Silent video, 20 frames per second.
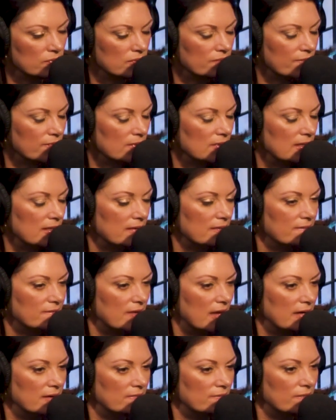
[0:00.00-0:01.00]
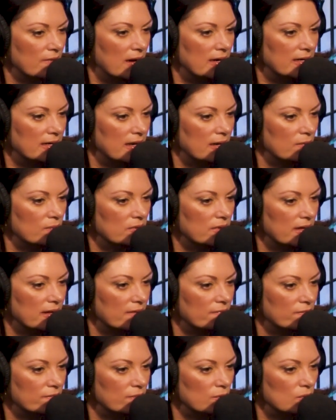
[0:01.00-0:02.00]
for the event Friday night, will they
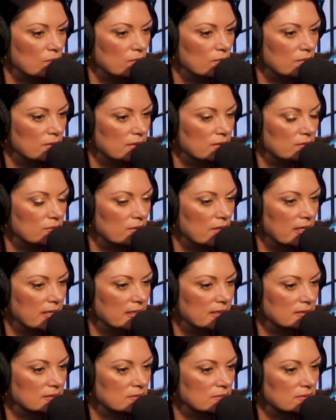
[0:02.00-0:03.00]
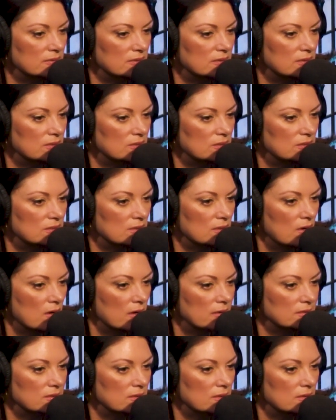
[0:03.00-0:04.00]
have food and drinks? yes, just
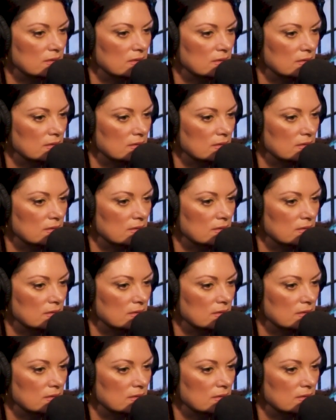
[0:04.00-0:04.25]
yes. No,